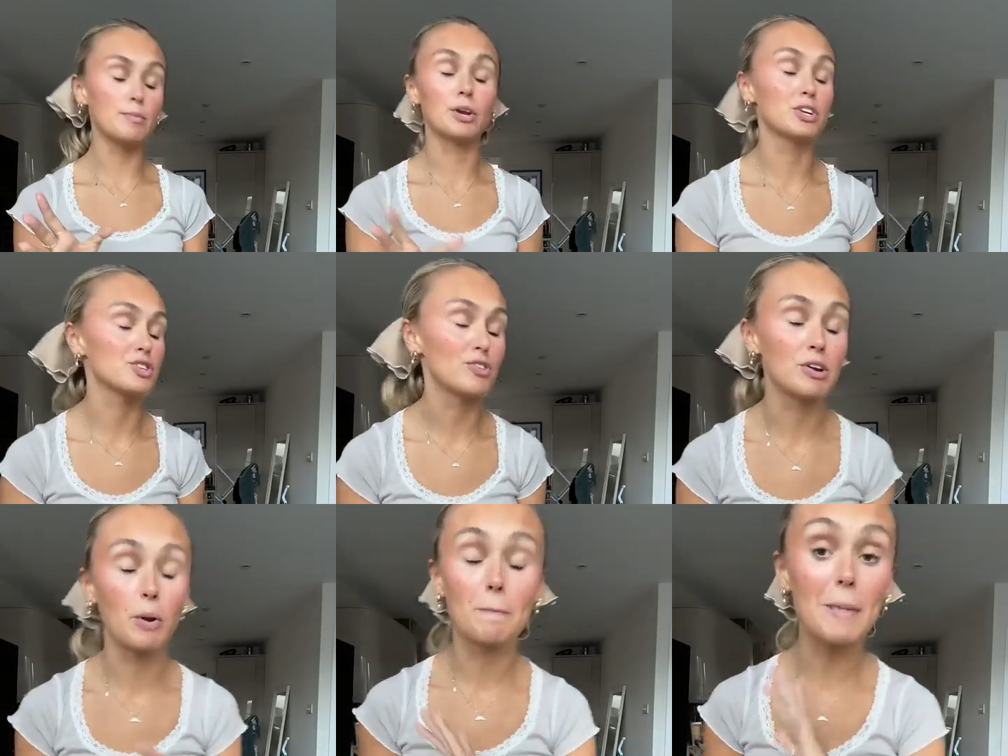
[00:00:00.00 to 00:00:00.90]
one I just tried
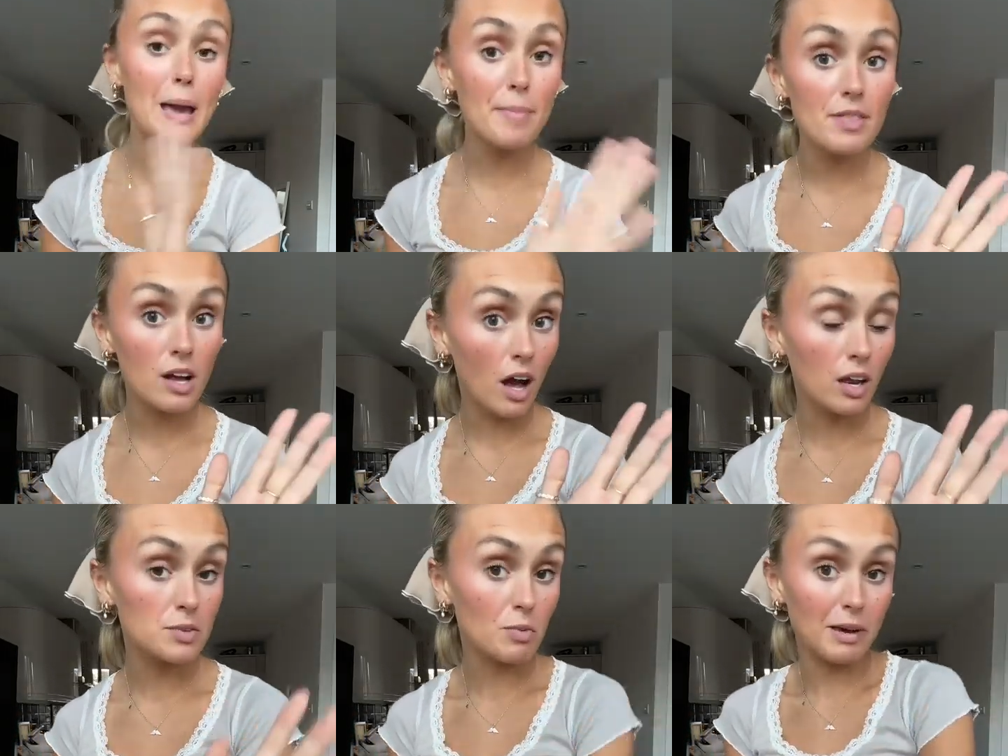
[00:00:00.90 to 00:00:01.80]
on. Maybe the
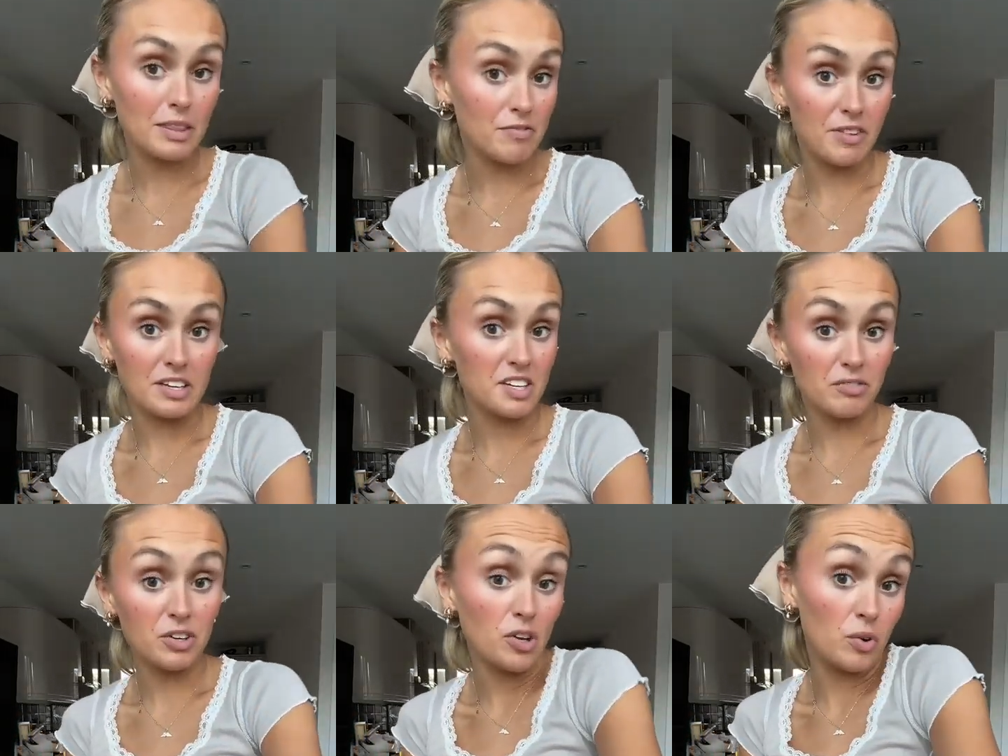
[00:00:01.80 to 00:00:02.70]
colours will make the fit
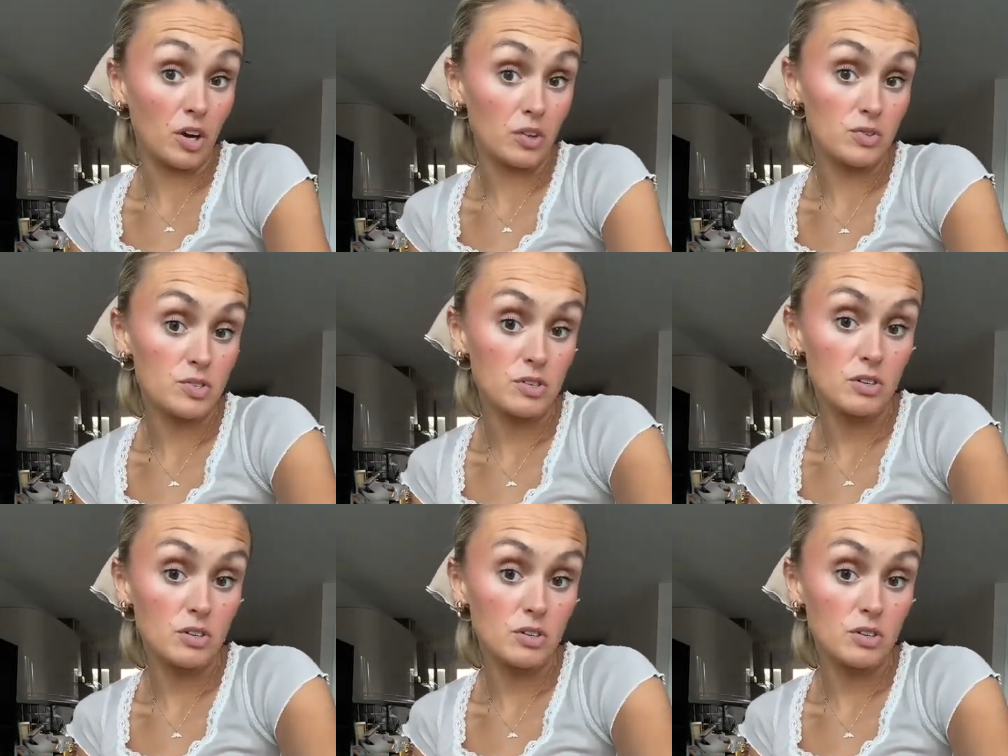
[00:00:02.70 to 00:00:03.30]
different, who knows?